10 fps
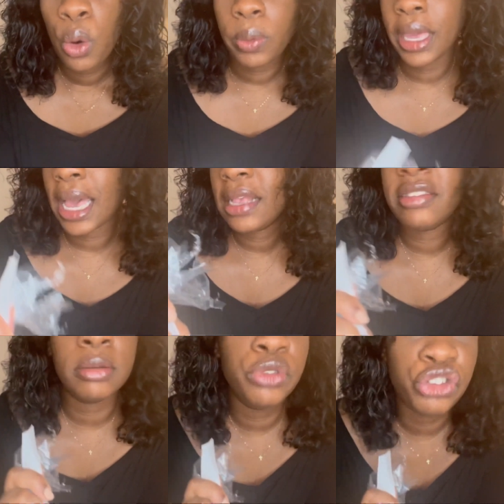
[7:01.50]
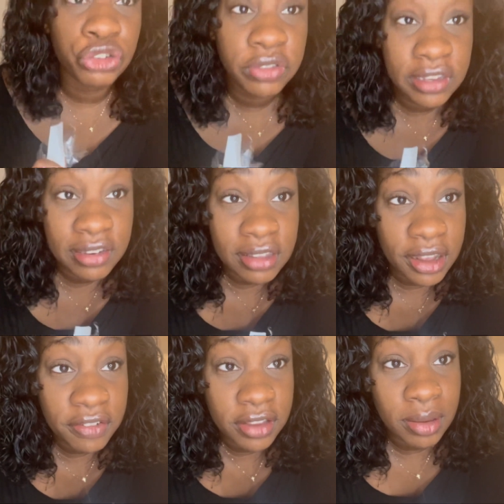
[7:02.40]
We got some juicing
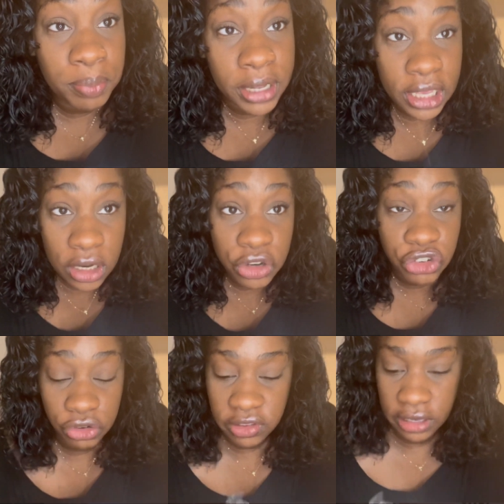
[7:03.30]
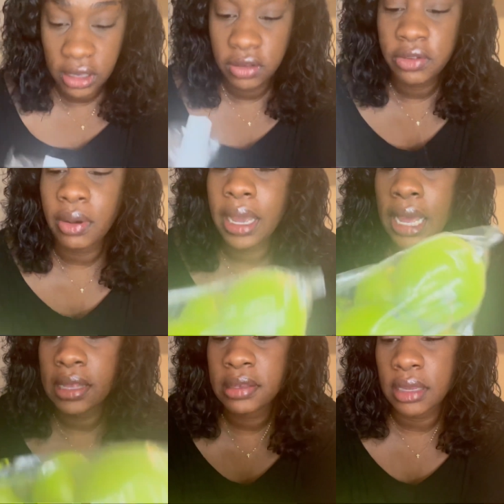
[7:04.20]
stuff because I'm planning on juicing. So I
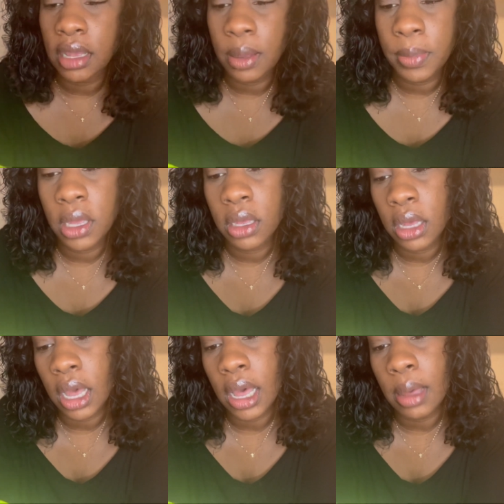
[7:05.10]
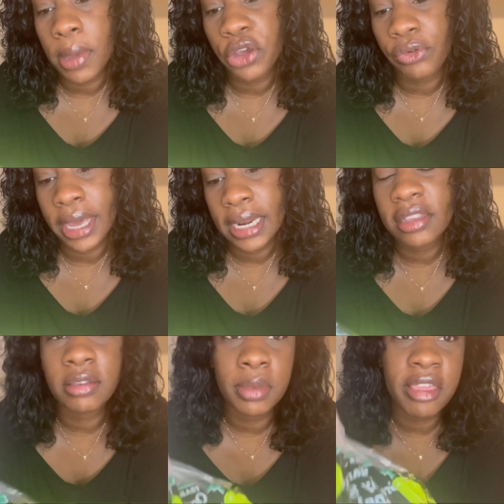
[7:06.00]
got some Granny
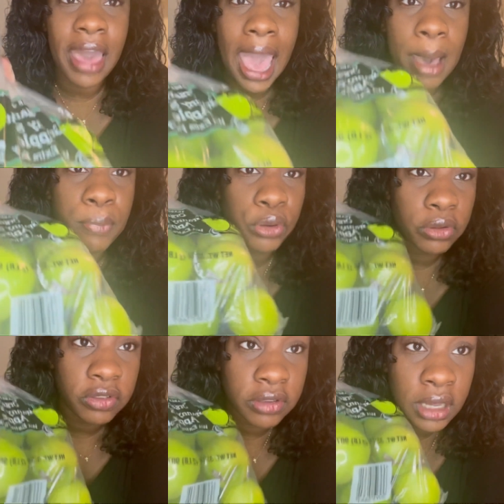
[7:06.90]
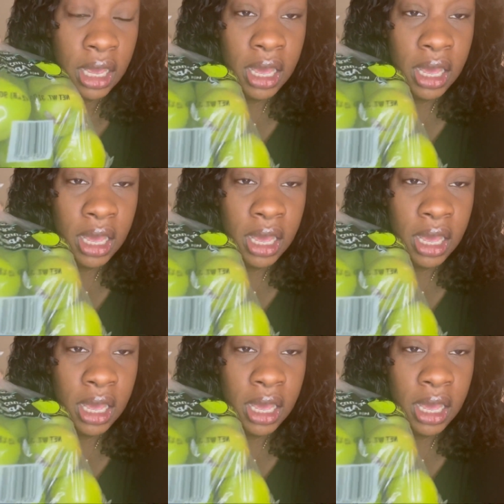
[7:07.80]
Smith apples.